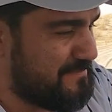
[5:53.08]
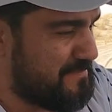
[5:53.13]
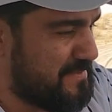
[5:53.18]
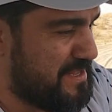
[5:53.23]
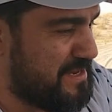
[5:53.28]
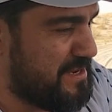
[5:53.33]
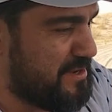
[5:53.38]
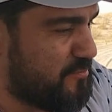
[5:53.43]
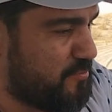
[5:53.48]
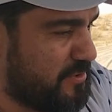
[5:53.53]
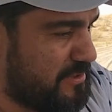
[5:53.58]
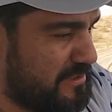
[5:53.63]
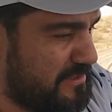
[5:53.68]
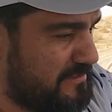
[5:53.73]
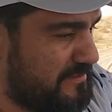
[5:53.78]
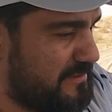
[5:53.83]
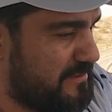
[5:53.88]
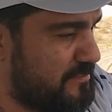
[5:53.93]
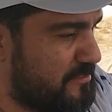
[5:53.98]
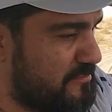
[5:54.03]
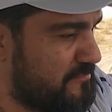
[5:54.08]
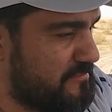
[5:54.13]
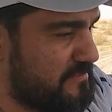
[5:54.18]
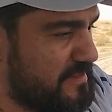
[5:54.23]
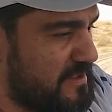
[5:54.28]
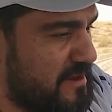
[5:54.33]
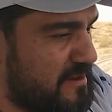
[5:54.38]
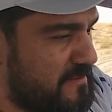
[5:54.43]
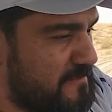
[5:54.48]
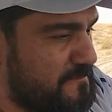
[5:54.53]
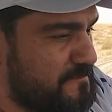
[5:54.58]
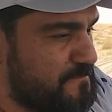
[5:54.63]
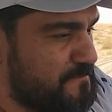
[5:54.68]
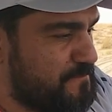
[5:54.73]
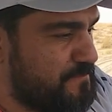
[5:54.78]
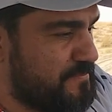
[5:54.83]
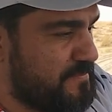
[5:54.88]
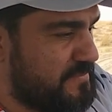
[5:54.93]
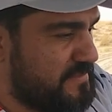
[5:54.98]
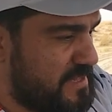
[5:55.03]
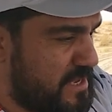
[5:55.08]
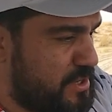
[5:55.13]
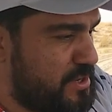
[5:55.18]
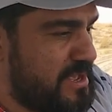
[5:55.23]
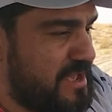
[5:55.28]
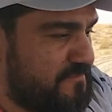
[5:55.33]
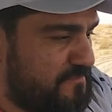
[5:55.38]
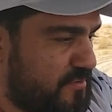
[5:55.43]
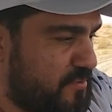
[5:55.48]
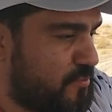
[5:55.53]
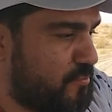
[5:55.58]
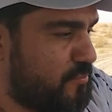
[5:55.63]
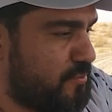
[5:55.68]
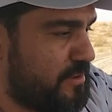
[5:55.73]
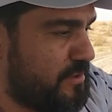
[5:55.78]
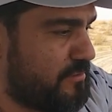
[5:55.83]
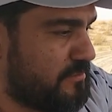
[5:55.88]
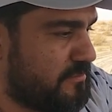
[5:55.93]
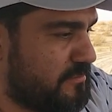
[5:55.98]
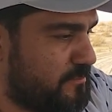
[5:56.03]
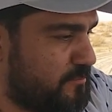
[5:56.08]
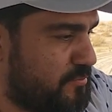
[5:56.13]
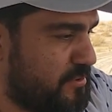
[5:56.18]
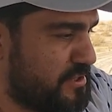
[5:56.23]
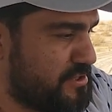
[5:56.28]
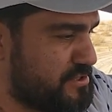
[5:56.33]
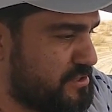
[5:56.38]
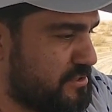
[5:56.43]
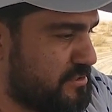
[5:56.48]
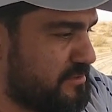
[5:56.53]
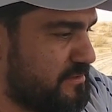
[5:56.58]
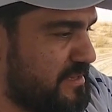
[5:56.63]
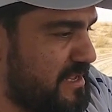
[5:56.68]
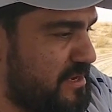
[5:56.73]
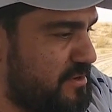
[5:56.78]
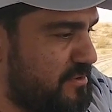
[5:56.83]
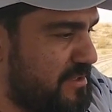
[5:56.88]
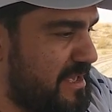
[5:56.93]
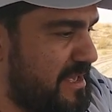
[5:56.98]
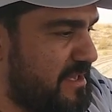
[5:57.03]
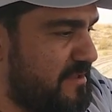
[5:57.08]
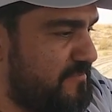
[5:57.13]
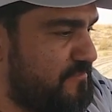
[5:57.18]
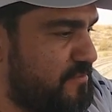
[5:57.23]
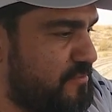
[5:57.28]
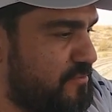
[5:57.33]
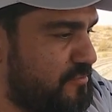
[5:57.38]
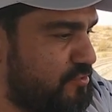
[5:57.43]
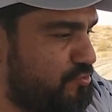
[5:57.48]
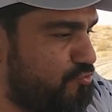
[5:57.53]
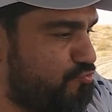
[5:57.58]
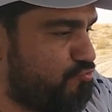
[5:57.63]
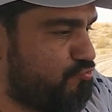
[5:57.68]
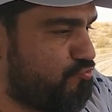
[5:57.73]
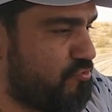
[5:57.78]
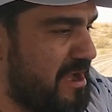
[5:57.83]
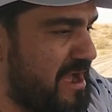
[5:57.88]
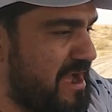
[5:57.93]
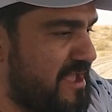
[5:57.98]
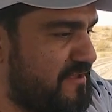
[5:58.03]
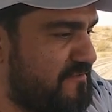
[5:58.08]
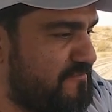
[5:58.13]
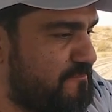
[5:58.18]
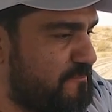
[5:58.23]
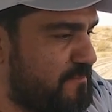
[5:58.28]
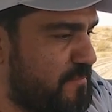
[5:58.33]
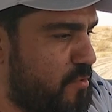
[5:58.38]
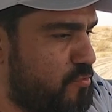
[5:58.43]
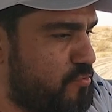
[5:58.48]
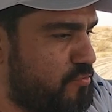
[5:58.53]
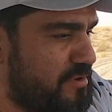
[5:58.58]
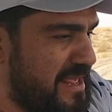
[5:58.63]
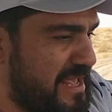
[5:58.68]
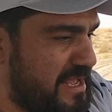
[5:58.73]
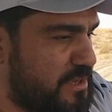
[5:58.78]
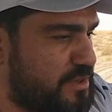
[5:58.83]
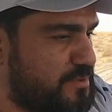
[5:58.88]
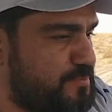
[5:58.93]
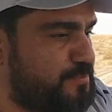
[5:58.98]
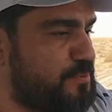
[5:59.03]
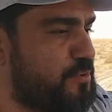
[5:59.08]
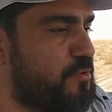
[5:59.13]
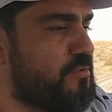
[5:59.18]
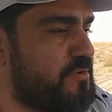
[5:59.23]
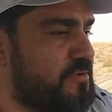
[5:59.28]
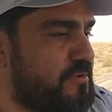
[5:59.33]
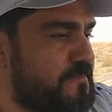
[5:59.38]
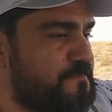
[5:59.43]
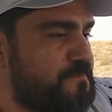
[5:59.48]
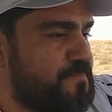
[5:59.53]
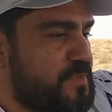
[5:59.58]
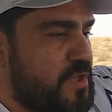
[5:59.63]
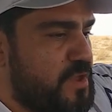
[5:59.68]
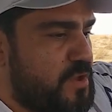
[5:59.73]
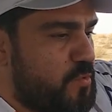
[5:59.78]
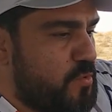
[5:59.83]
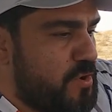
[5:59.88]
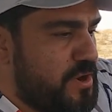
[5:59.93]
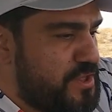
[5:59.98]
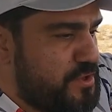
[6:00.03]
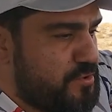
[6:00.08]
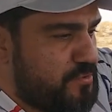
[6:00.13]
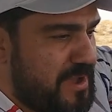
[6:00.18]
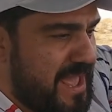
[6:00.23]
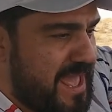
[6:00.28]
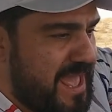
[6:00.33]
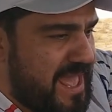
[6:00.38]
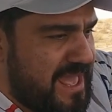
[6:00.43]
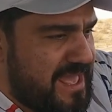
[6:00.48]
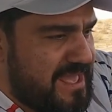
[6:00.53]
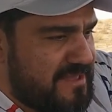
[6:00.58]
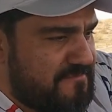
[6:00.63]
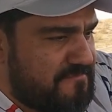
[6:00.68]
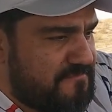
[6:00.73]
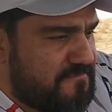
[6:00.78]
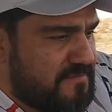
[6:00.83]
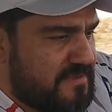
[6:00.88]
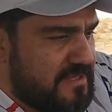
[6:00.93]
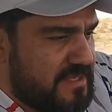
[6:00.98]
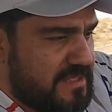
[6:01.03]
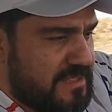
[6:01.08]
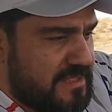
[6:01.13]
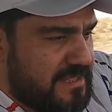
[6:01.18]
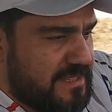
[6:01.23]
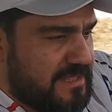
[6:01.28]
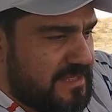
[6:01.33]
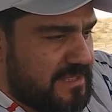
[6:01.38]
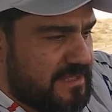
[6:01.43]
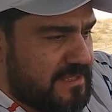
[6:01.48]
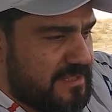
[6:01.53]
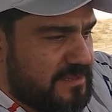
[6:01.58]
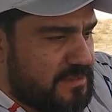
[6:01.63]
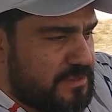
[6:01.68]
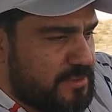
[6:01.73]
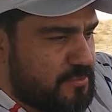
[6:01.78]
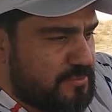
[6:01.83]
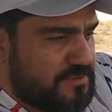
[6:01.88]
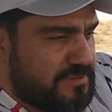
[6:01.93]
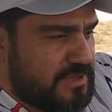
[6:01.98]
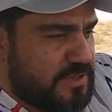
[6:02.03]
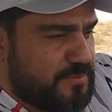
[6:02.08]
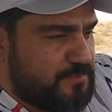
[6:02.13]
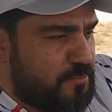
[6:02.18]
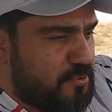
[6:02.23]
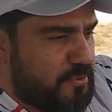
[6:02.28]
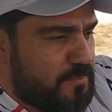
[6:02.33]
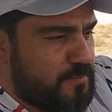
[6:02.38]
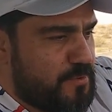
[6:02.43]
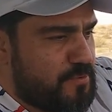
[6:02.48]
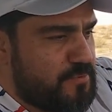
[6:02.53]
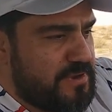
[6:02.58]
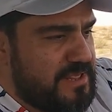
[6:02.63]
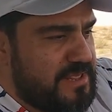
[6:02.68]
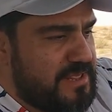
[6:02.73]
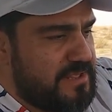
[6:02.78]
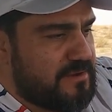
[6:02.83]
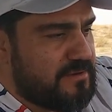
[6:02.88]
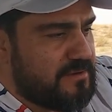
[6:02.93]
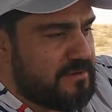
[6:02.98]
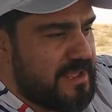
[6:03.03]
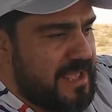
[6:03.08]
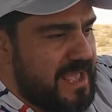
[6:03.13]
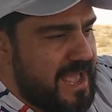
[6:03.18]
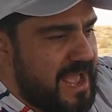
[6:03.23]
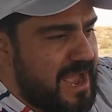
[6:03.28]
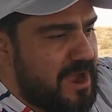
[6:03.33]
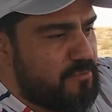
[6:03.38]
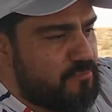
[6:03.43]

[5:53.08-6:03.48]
inequality over there. Then you have your oil pressure. Then you have your drive mode explorer, where you have, so the sport mode here, how